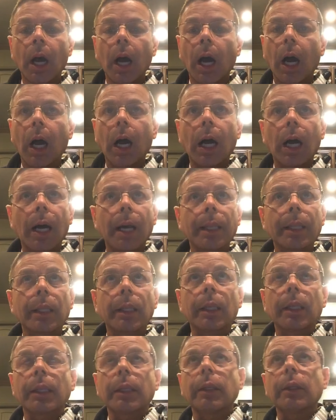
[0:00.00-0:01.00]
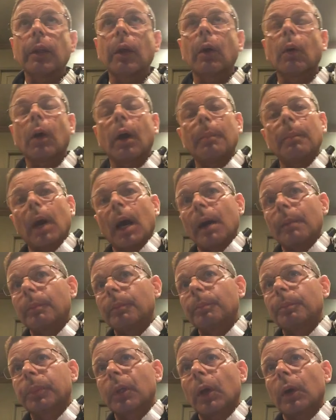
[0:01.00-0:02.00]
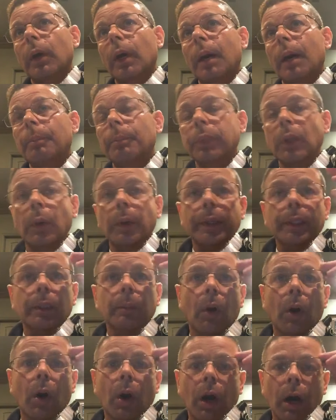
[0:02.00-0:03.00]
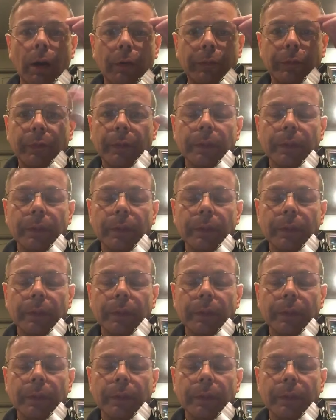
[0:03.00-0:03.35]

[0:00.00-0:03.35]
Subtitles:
You know, I'm blowing them off.